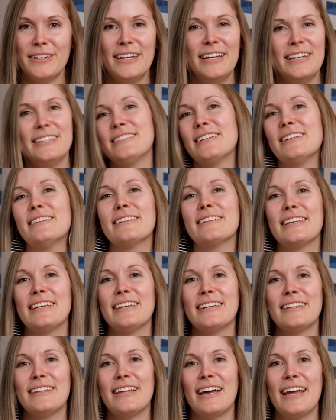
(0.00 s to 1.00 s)
Tell a
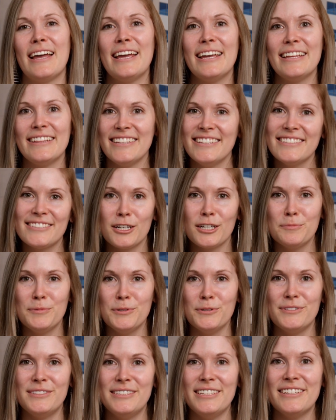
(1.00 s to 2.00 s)
kid that, hey, these help you
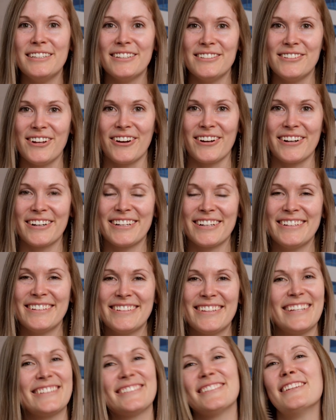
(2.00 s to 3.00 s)
see in the dark.
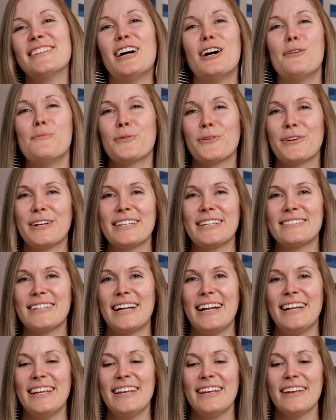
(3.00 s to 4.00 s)
That's a lot more
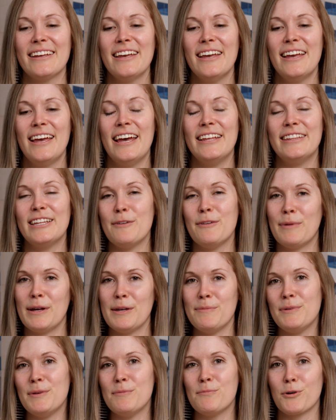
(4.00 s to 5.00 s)
exciting, and they
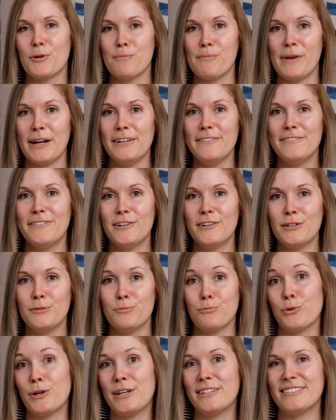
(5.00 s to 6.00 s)
might be more mindful and
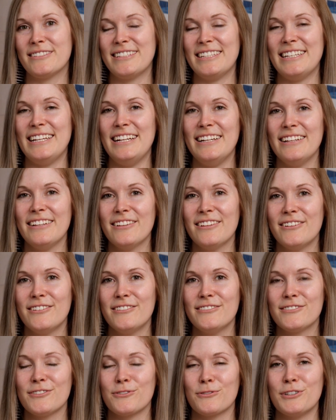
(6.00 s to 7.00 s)
present eating
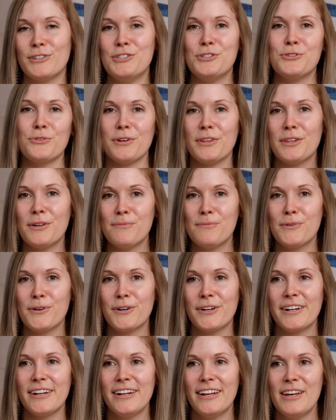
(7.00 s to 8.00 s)
those or enjoy them
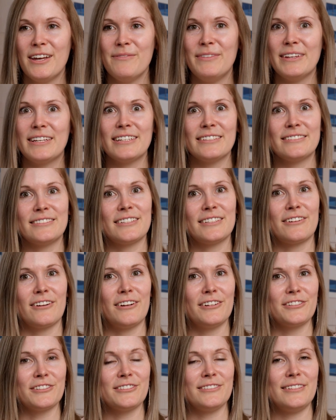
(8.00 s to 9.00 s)
more because they're
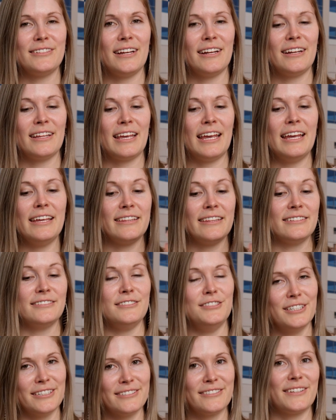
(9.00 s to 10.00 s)
understanding, hey, this
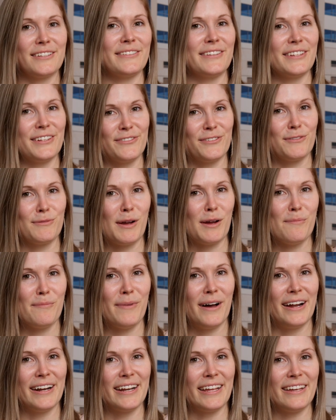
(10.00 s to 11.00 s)
does something for my
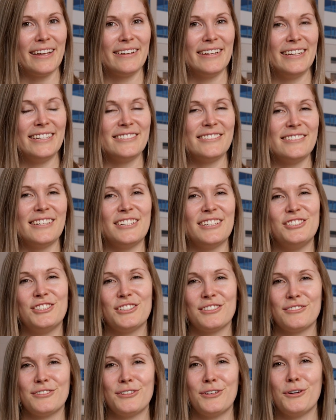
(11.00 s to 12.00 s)
body. It's not
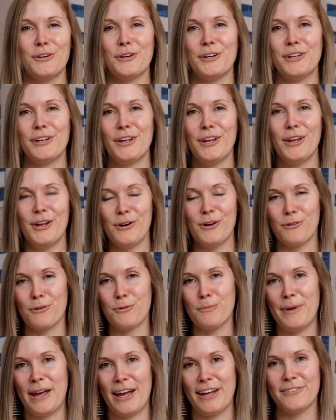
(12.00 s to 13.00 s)
just good or
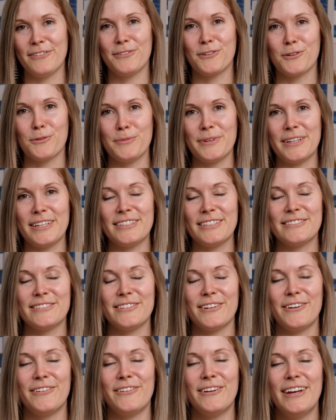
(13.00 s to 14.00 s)
bad for me.
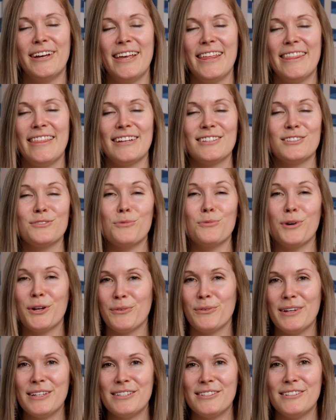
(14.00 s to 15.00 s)
So that's one
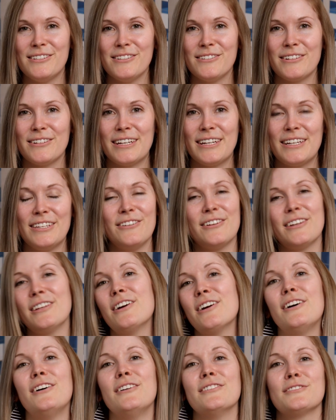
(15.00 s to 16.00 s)
way to do it. You can
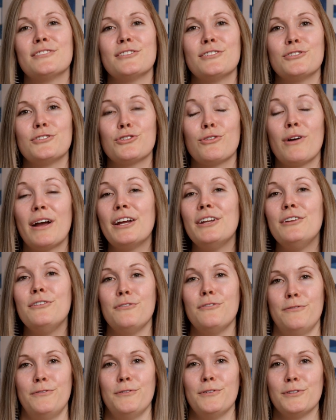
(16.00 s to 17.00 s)
also try new
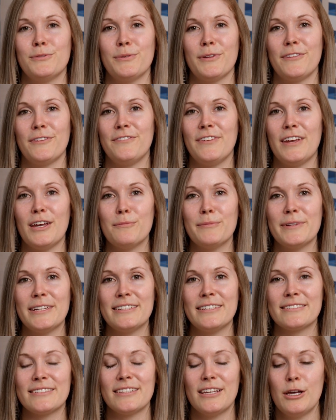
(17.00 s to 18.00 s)
foods with
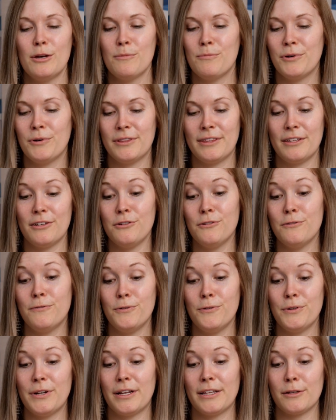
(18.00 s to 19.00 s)
families. Put the new
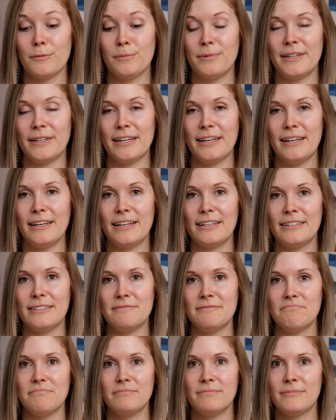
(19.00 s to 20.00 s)
food on the plate
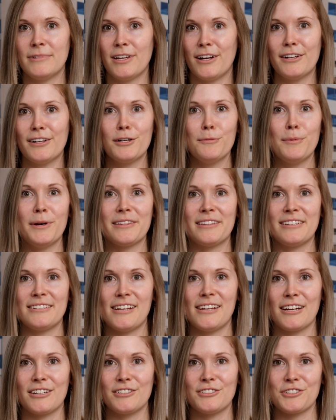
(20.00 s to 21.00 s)
and talk about the
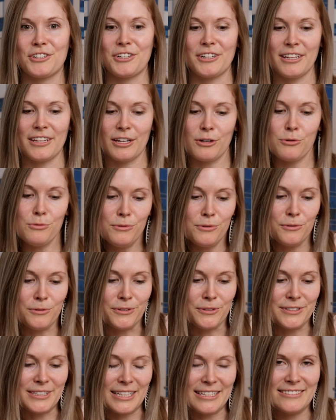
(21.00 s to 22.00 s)
texture, like,
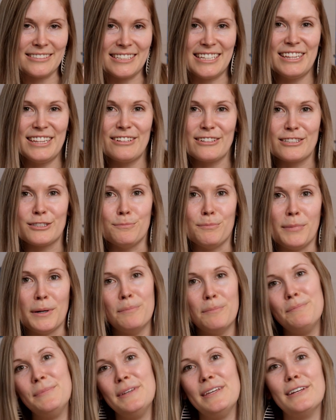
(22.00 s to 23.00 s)
ooh, that skin looks
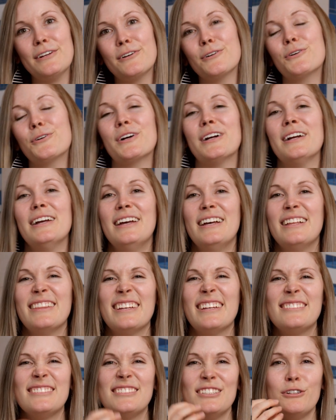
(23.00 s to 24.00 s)
bumpy, or
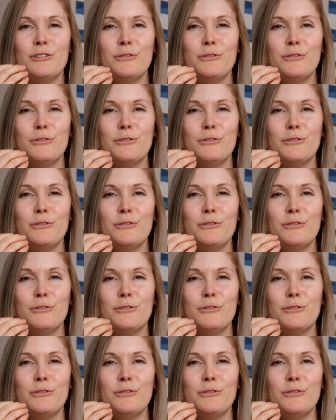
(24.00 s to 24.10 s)
let's see who